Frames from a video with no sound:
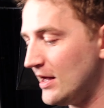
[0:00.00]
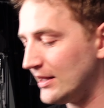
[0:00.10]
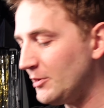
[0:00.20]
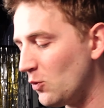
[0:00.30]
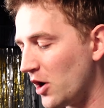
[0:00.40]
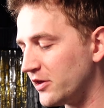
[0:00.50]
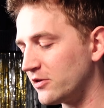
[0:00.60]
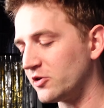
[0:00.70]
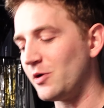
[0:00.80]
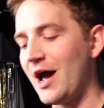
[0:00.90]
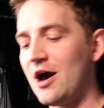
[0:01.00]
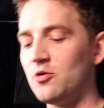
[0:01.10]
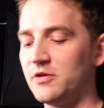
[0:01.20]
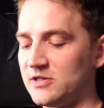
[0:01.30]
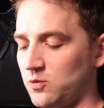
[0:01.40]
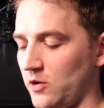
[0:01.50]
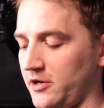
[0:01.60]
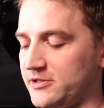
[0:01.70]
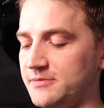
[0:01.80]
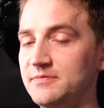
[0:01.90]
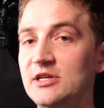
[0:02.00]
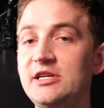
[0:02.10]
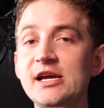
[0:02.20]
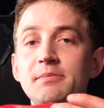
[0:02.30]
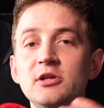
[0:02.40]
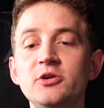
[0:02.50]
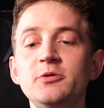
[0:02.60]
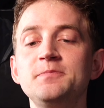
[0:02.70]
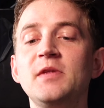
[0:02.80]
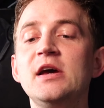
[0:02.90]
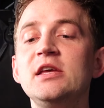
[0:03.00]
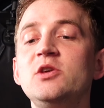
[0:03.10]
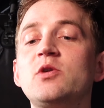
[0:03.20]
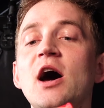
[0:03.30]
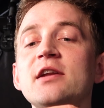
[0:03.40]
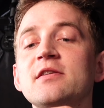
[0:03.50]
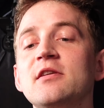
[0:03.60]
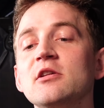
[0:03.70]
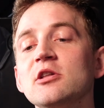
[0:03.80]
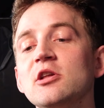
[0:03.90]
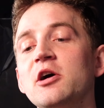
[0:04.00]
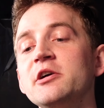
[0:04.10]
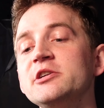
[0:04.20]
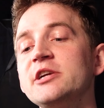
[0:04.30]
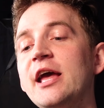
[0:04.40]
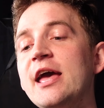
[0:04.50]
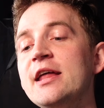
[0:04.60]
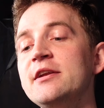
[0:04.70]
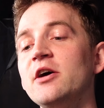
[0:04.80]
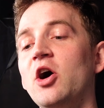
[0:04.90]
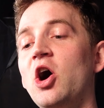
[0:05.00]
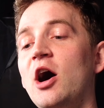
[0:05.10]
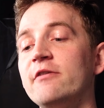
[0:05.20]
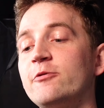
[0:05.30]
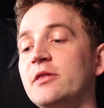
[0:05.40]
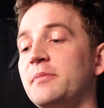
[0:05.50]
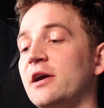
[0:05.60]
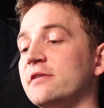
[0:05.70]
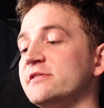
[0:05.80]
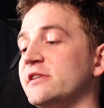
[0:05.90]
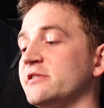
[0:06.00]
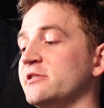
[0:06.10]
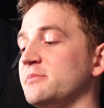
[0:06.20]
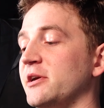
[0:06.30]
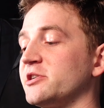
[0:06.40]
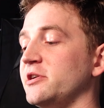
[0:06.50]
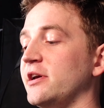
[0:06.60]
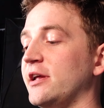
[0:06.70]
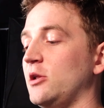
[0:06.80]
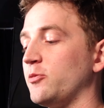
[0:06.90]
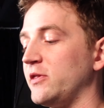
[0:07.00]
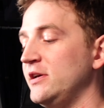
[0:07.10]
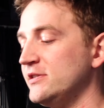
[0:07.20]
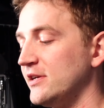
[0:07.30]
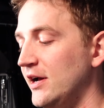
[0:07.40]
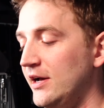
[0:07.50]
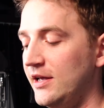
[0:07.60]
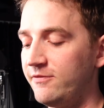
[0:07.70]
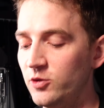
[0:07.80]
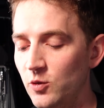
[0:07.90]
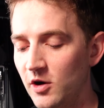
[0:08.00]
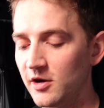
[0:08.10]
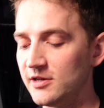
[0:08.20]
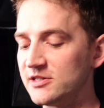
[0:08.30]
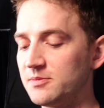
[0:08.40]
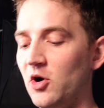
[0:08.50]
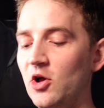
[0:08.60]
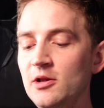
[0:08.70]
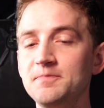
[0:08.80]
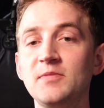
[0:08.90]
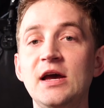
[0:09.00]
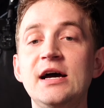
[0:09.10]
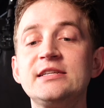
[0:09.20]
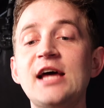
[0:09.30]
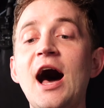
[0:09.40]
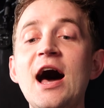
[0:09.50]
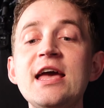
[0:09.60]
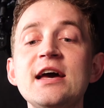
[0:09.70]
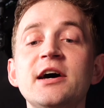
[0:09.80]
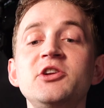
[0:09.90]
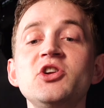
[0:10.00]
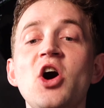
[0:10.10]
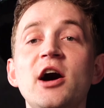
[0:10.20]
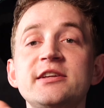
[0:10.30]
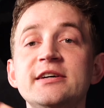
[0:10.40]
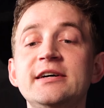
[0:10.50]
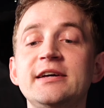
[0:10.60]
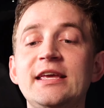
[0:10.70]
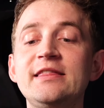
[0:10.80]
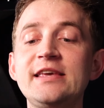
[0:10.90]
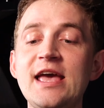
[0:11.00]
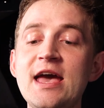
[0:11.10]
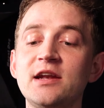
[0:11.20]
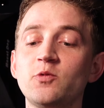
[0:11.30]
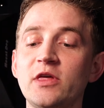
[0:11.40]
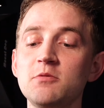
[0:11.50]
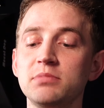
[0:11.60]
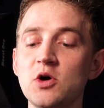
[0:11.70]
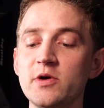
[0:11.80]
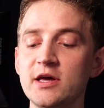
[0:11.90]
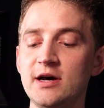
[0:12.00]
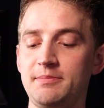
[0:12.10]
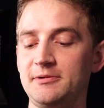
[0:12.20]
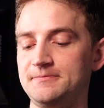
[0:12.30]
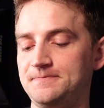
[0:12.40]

Let me walk you through how this works. You take a balloon, you cut the large end off with a pair of scissors, make sure you get help with this if you are small, tie a knot in the end without blowing it up,